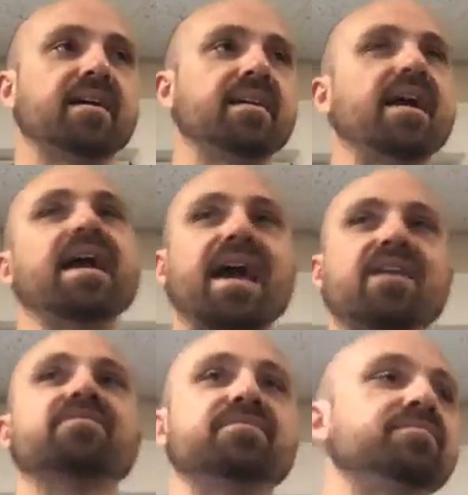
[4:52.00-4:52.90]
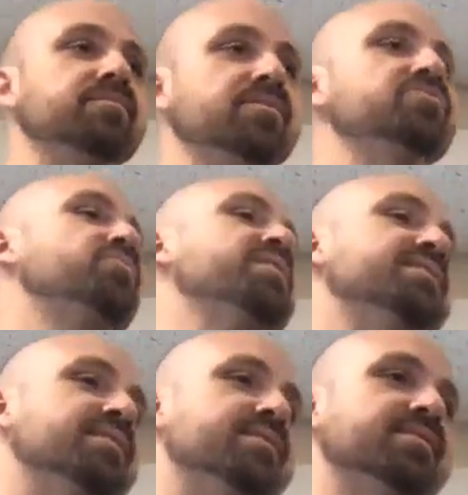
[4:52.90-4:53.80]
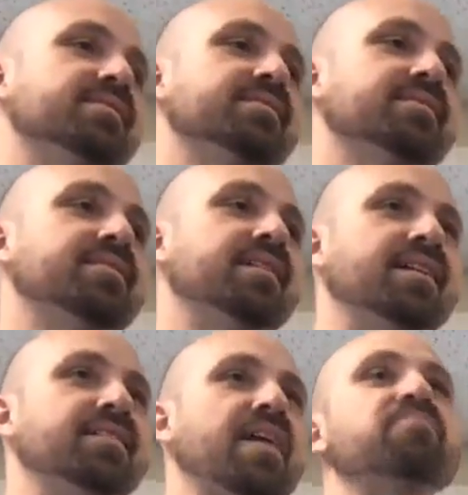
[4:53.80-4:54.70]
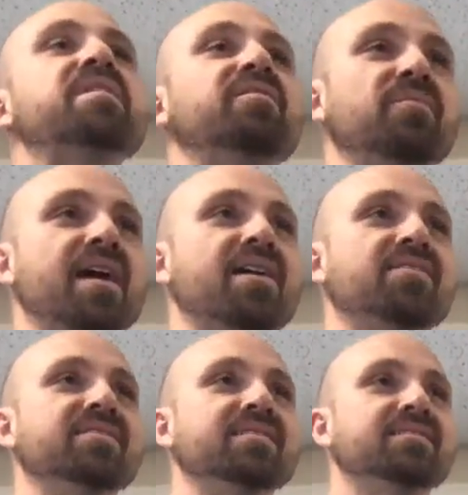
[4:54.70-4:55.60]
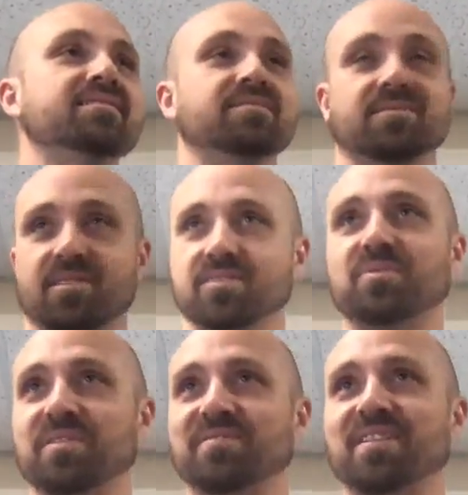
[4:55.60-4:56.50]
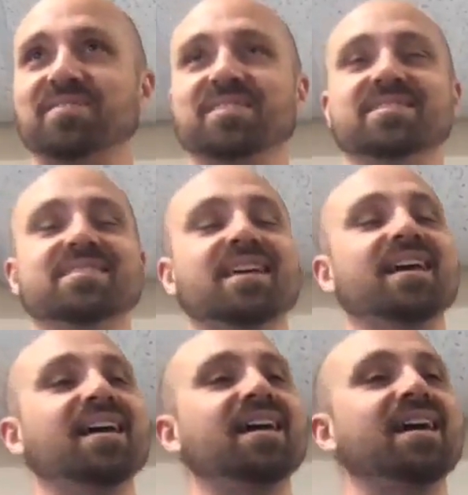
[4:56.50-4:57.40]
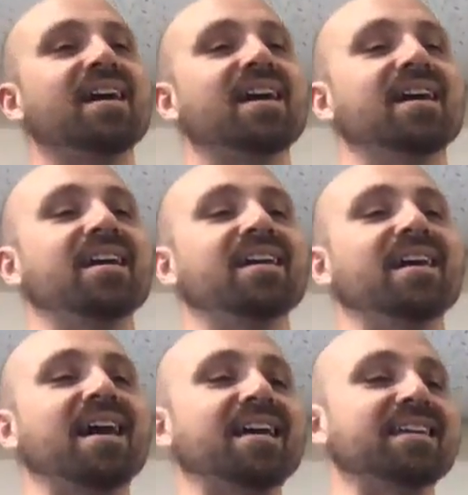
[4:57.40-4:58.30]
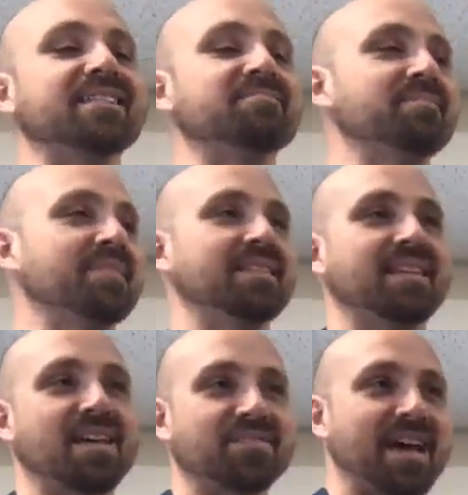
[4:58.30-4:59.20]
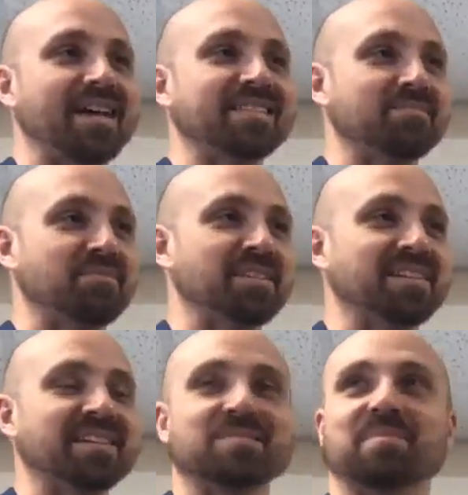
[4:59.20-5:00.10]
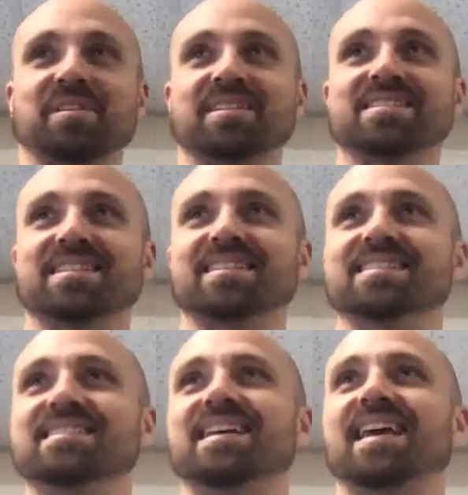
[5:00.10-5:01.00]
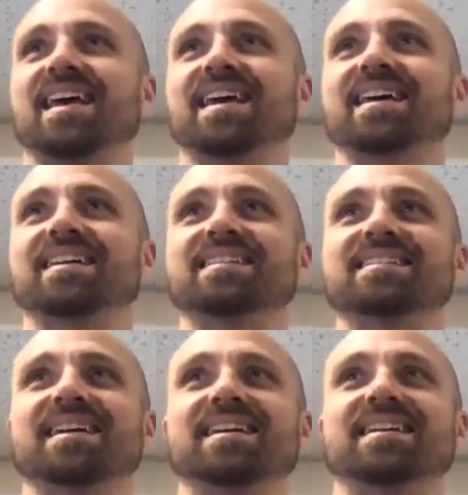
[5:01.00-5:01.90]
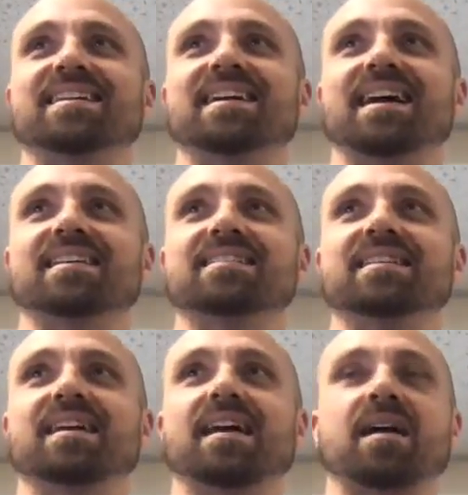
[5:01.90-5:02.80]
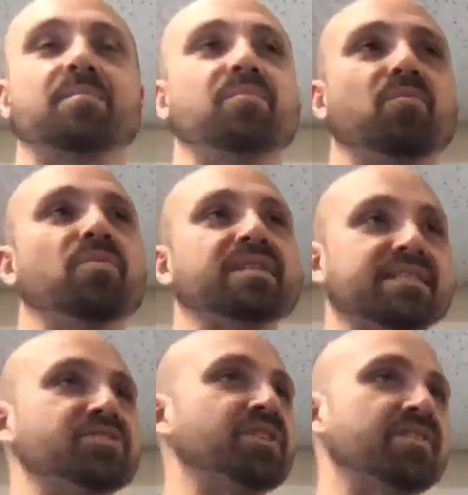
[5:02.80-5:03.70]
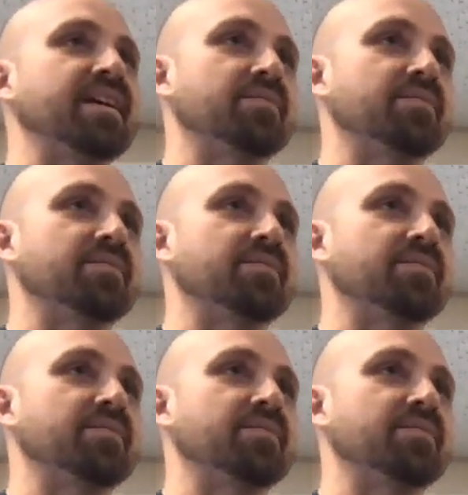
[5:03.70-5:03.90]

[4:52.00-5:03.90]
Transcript: have, there's reasons that I've been around 25 years. I have had some really good experiences, and I'm willing to share that